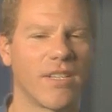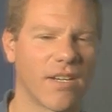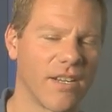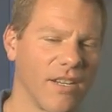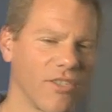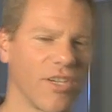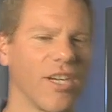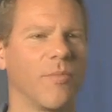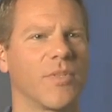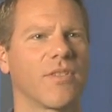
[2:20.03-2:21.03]
technology
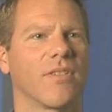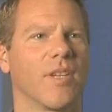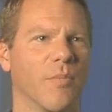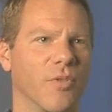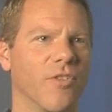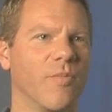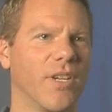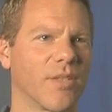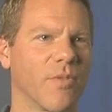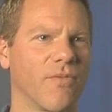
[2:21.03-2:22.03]
improves
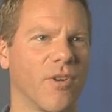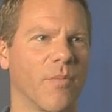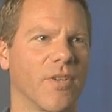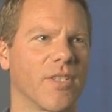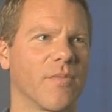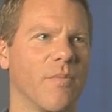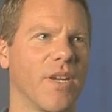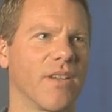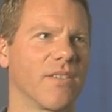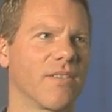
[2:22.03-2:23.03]
players' performance
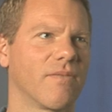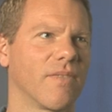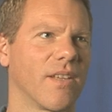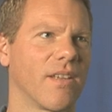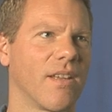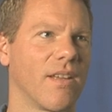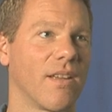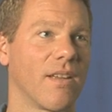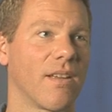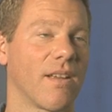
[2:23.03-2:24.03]
because
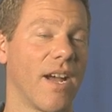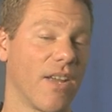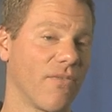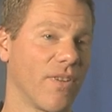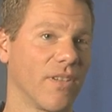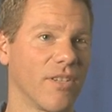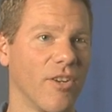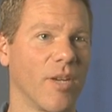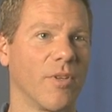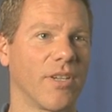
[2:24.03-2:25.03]
I feel you're
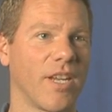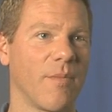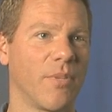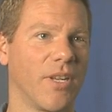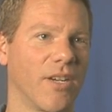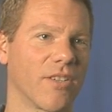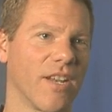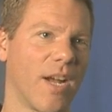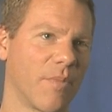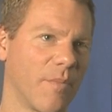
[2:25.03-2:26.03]
able to keep players in an
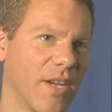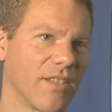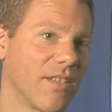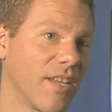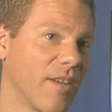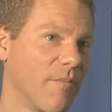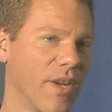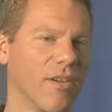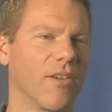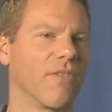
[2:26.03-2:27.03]
optimized state
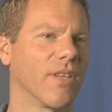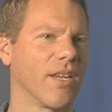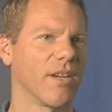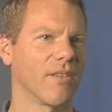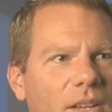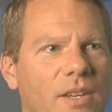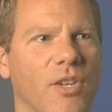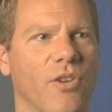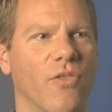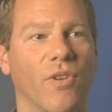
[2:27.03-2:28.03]
better over the year.
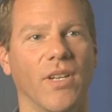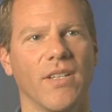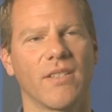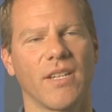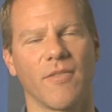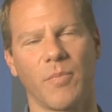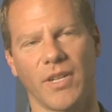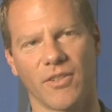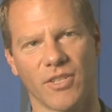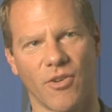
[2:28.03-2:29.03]
You can really see if
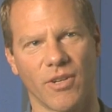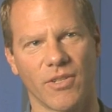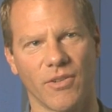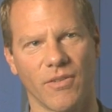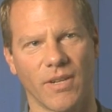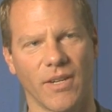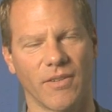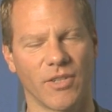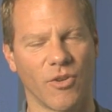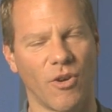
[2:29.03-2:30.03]
players go into
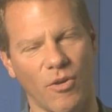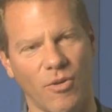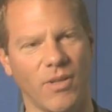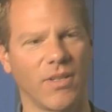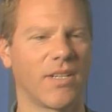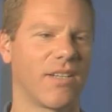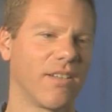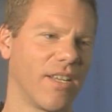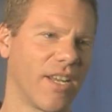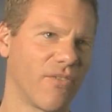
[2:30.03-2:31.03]
a hole,
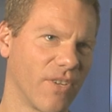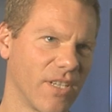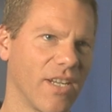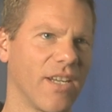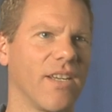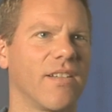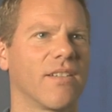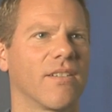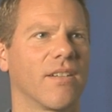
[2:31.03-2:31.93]
they get fatigued,